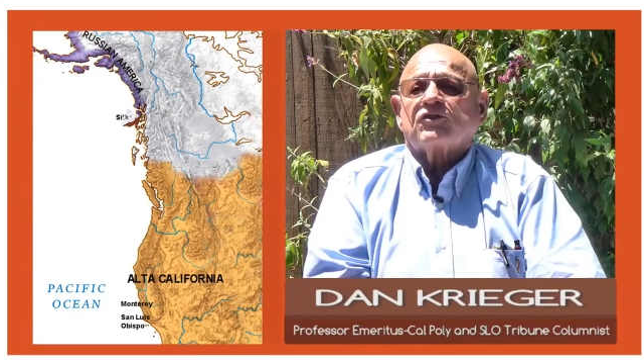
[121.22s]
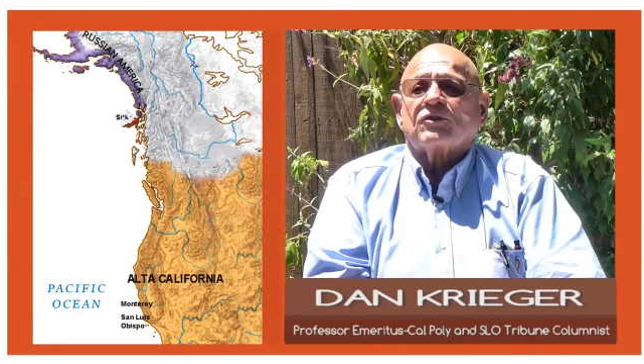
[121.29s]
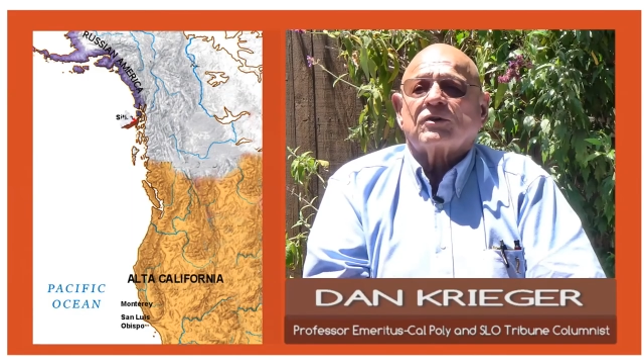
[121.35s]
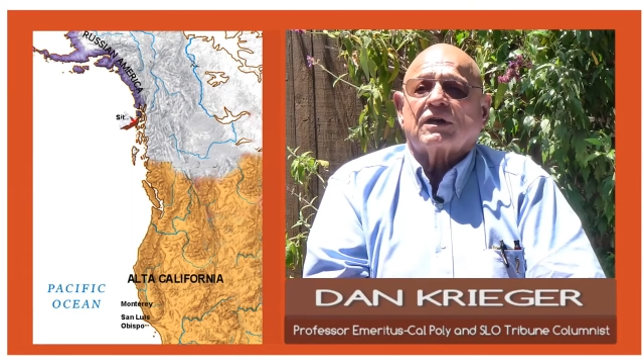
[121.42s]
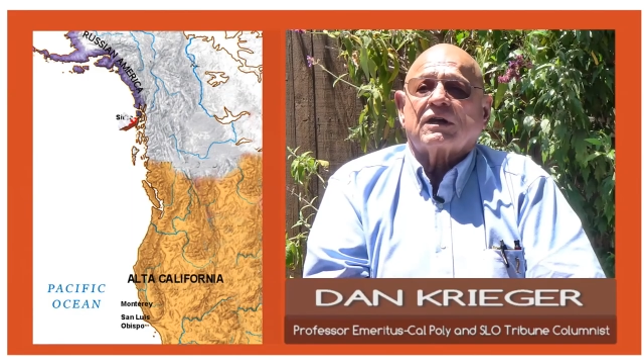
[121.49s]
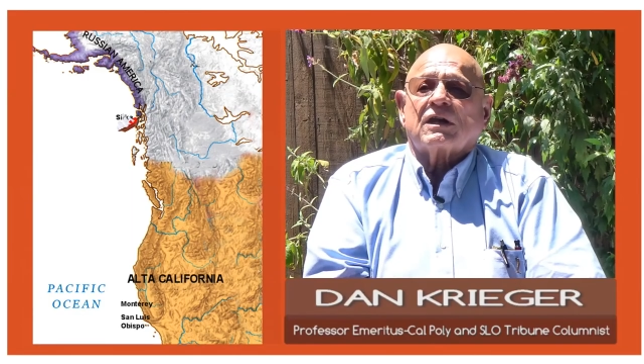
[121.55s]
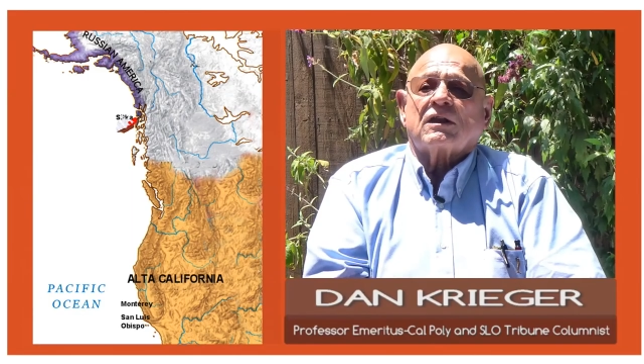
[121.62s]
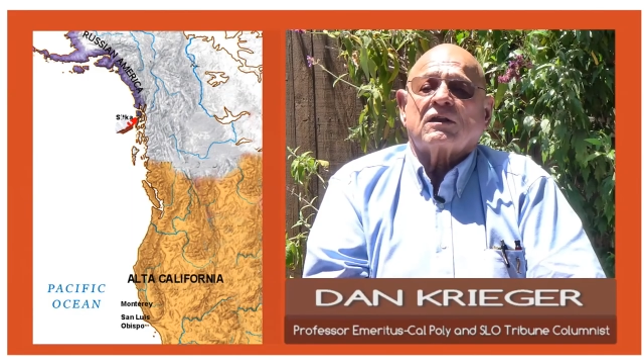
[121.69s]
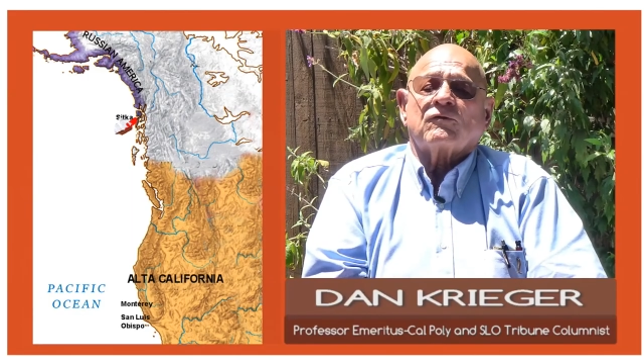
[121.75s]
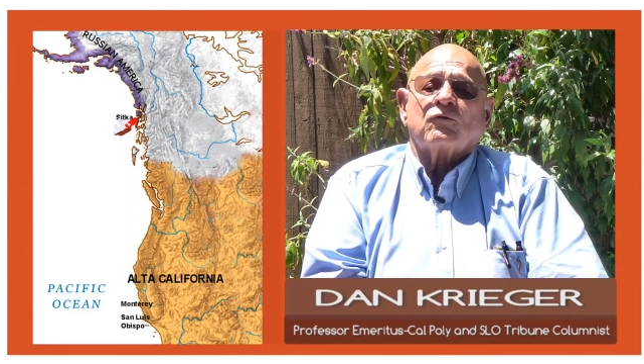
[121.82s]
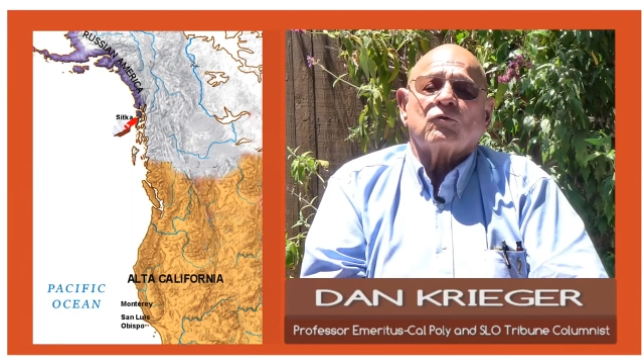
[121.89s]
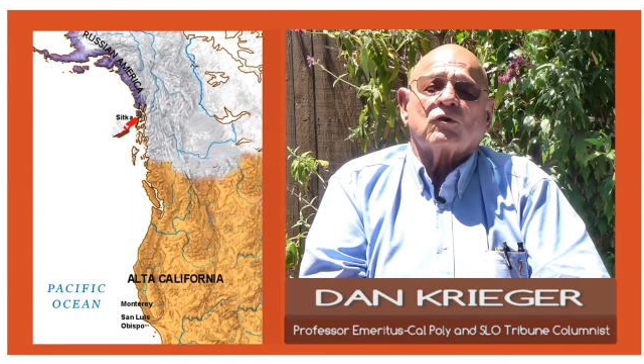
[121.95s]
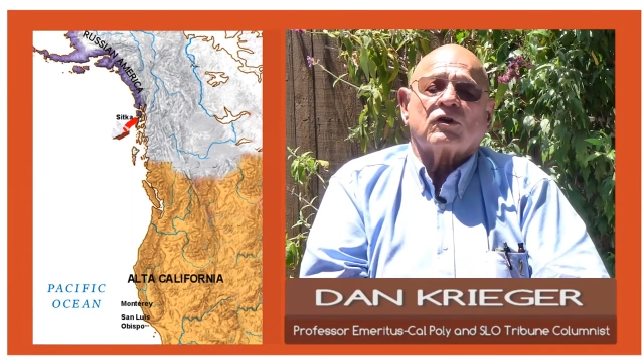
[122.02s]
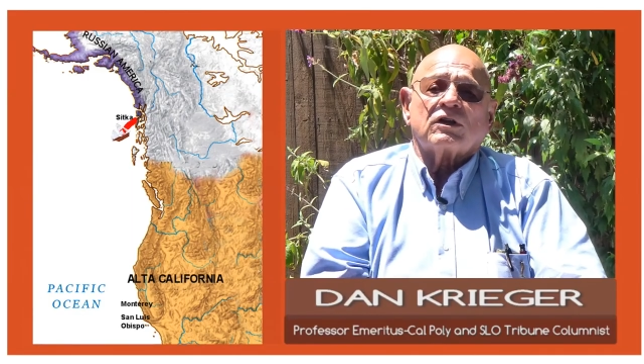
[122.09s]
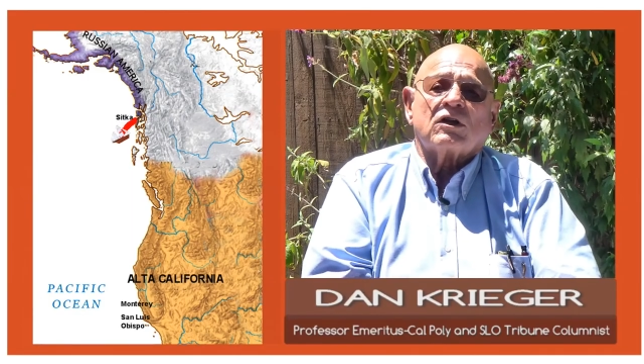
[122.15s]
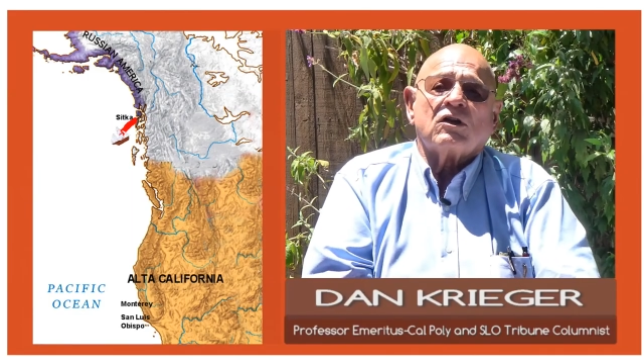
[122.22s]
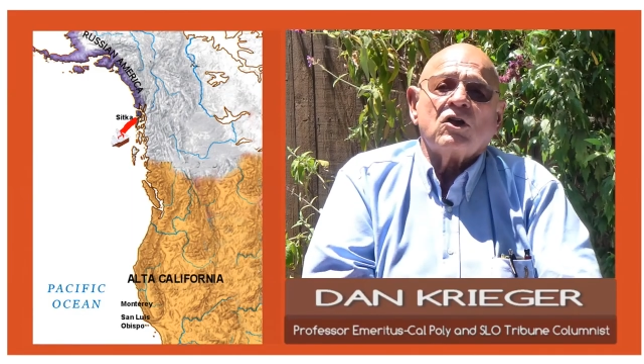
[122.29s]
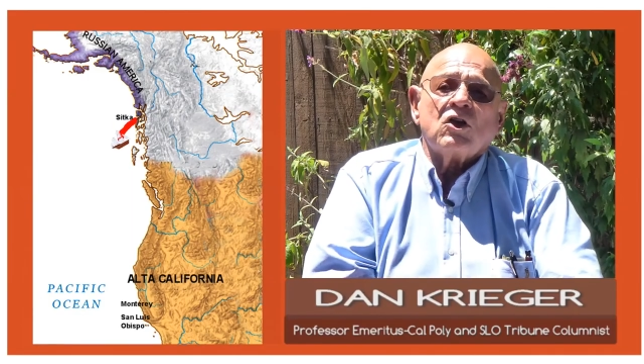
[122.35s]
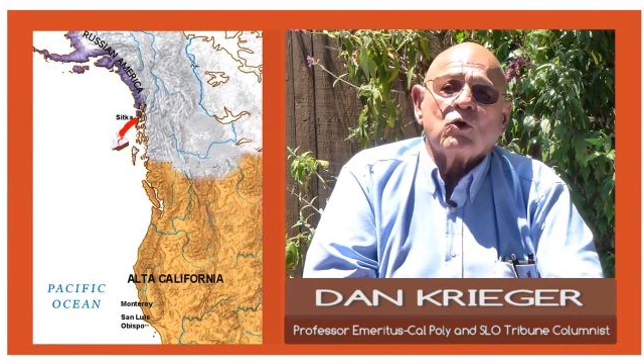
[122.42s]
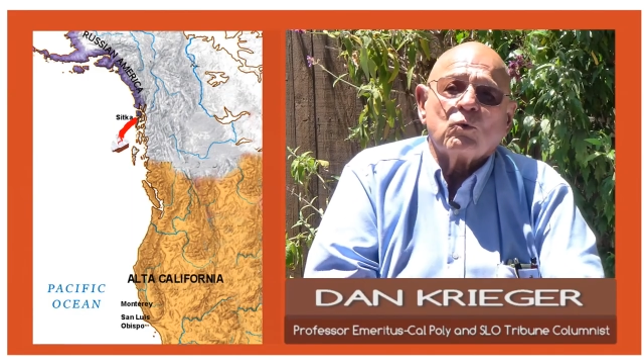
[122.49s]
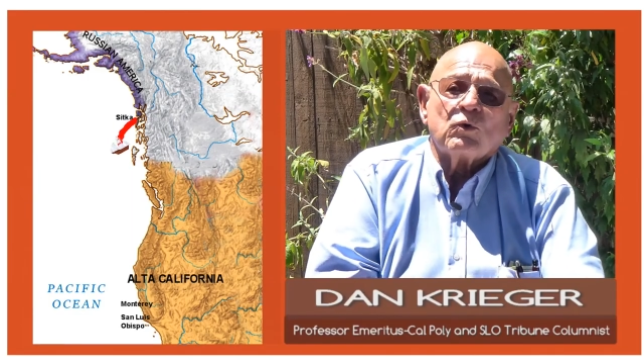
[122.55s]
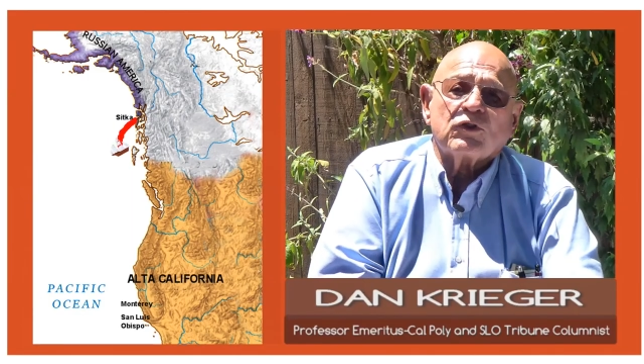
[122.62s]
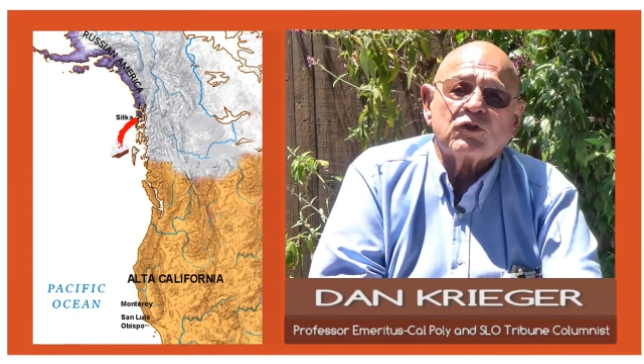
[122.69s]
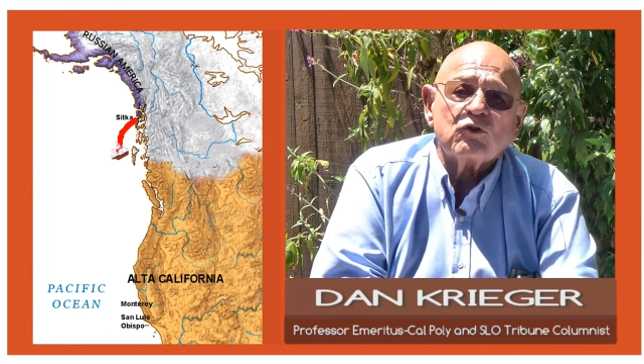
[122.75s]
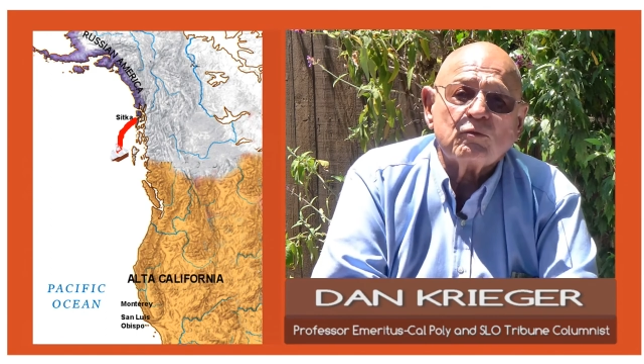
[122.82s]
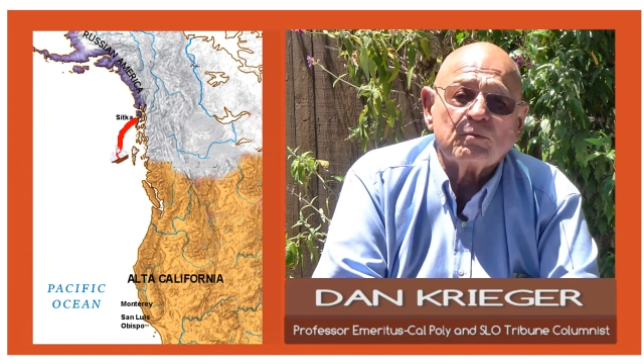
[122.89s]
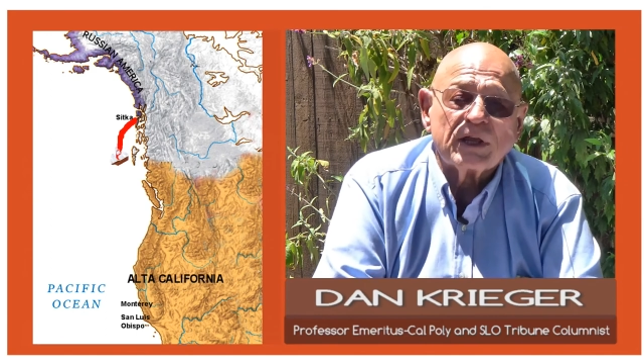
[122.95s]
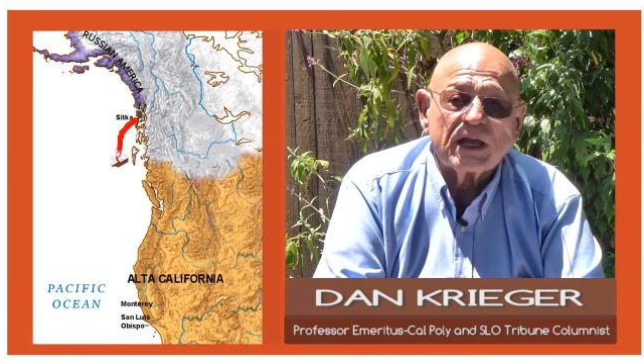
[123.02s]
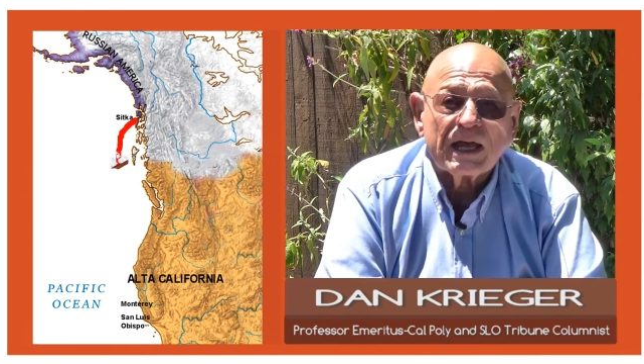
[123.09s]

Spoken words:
here in California with whom